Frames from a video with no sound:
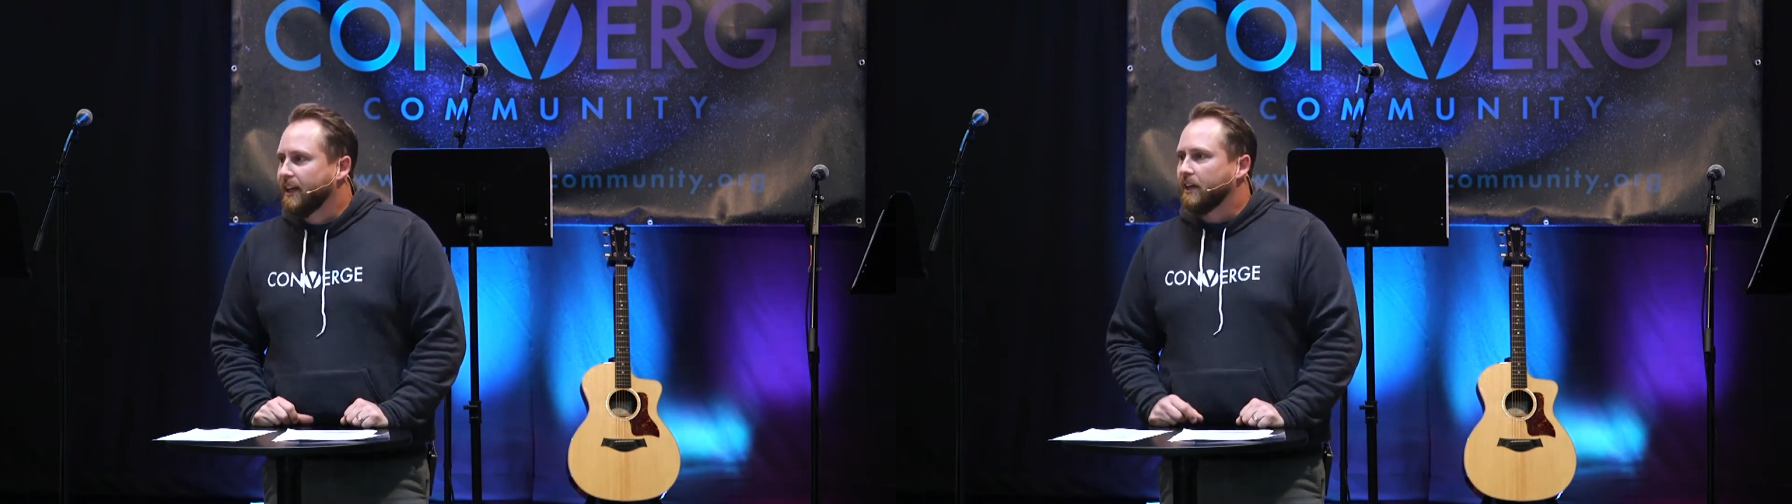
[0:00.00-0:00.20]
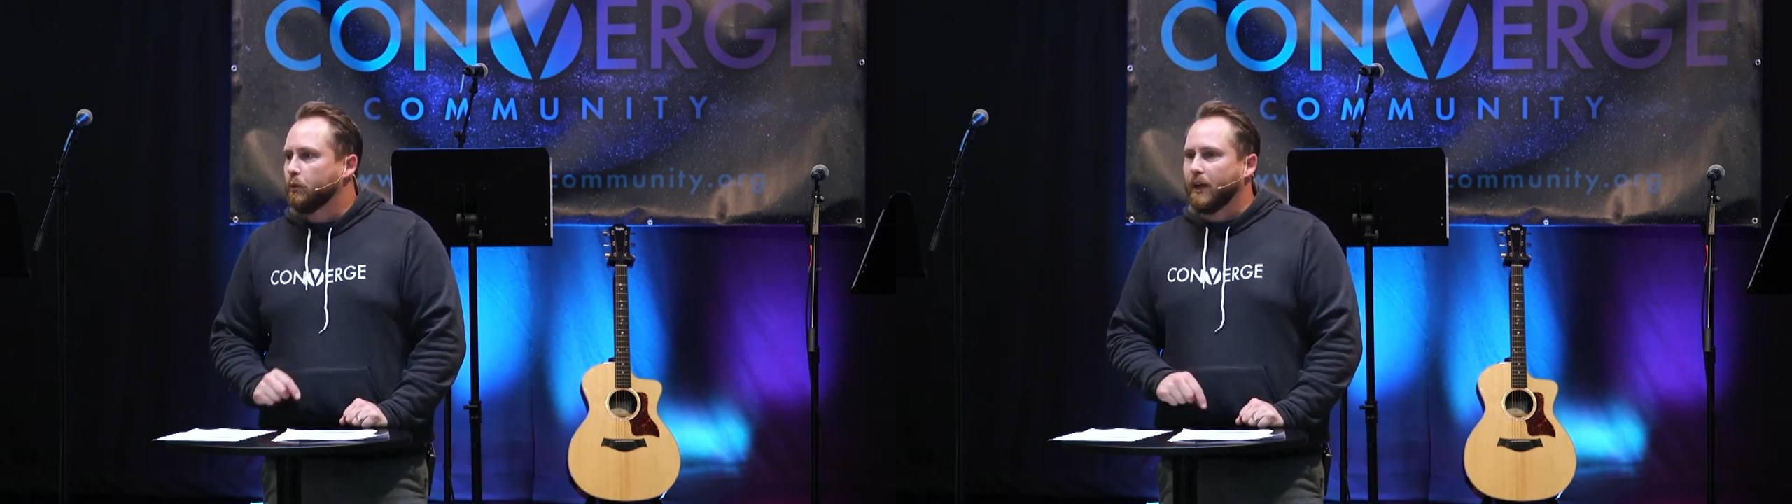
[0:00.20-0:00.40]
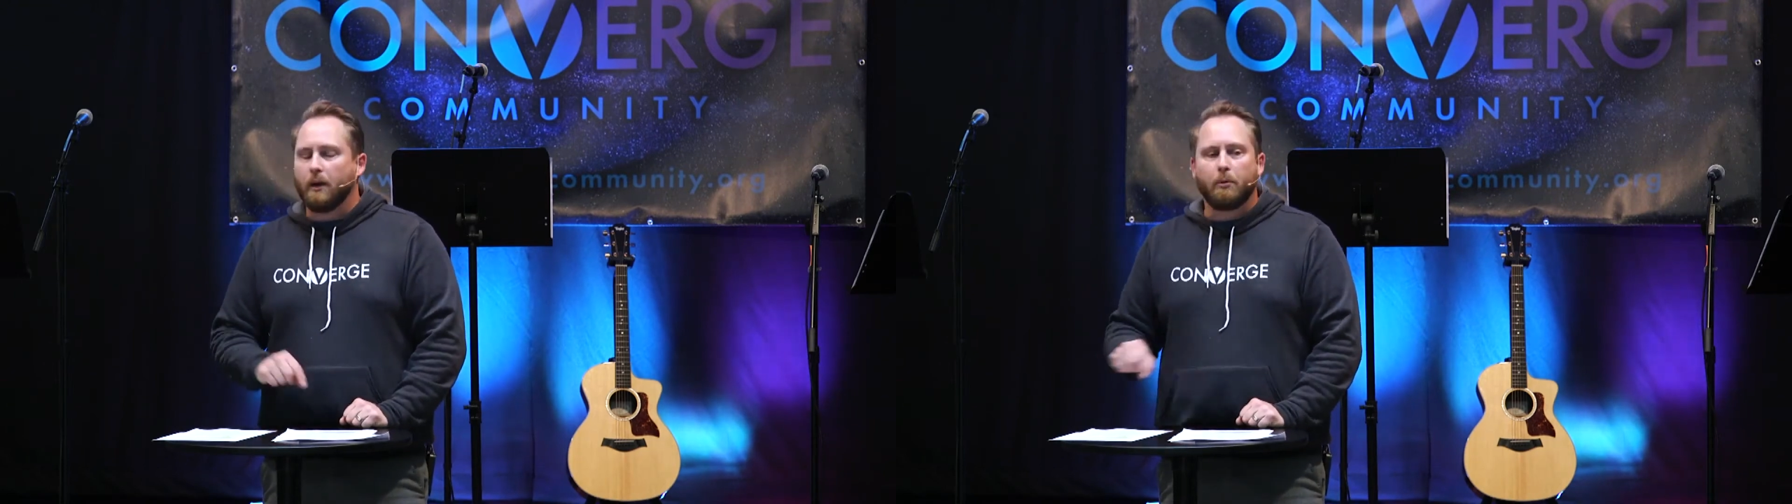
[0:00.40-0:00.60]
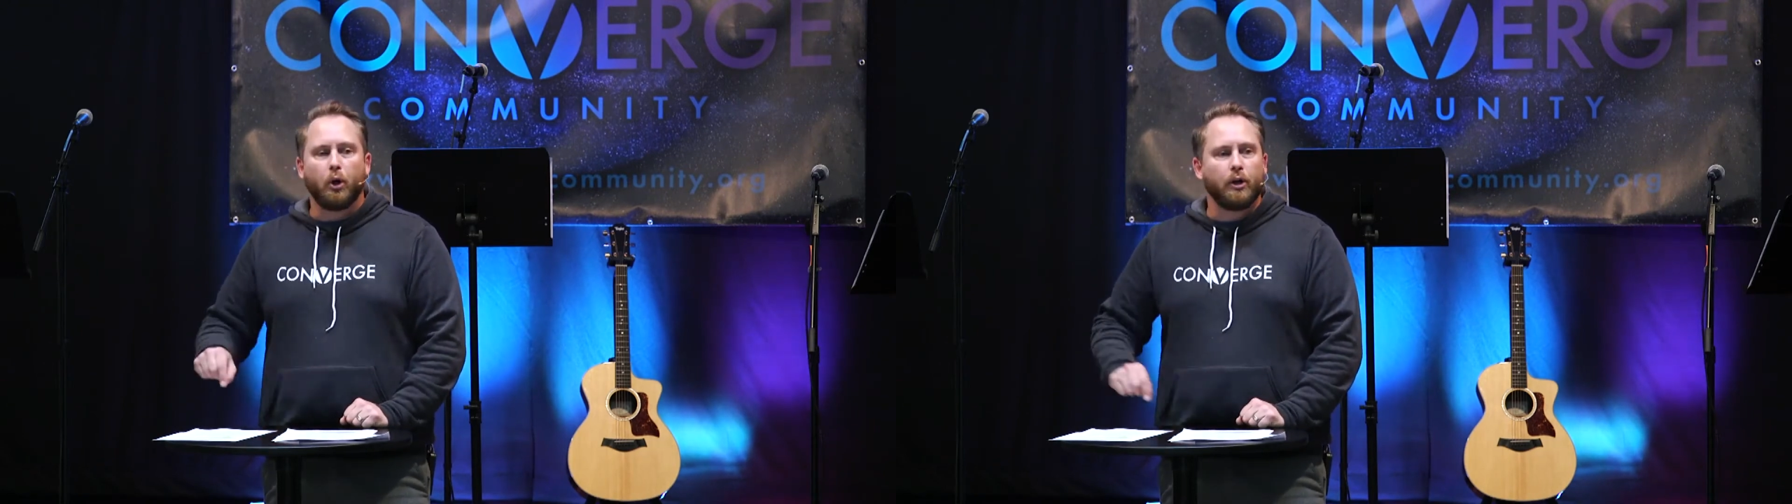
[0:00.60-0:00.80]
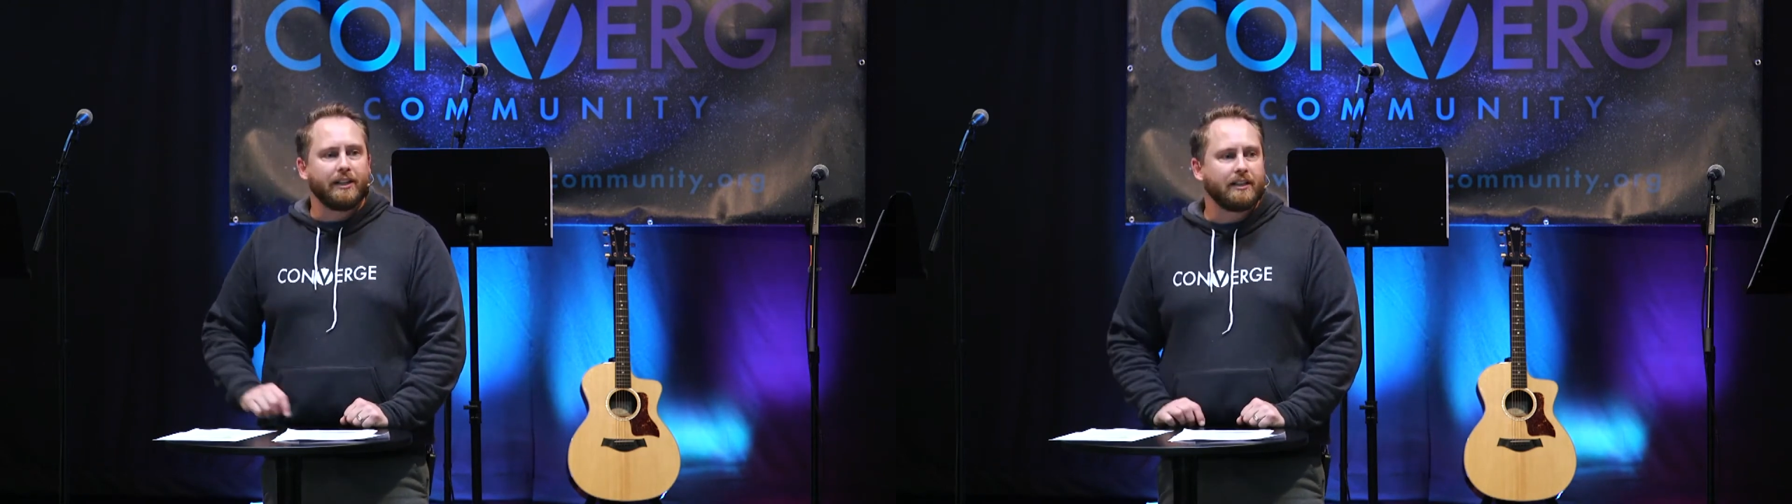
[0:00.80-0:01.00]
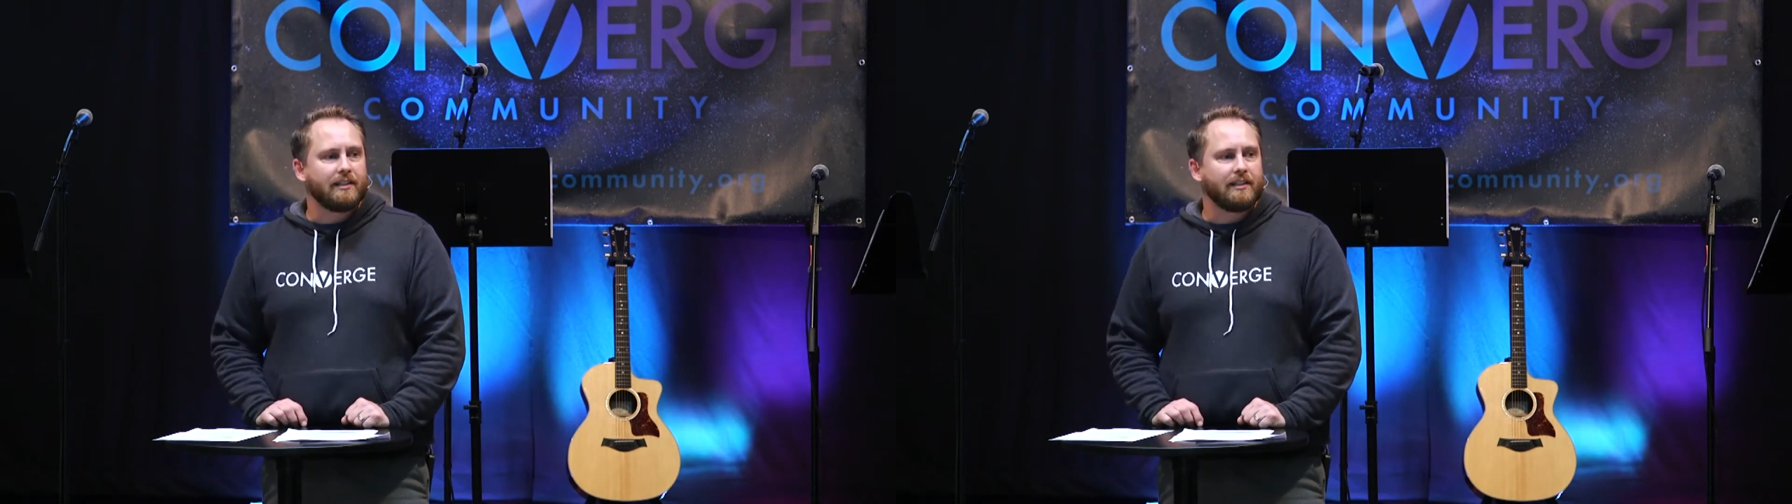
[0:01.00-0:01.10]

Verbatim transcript: is we end up hurting the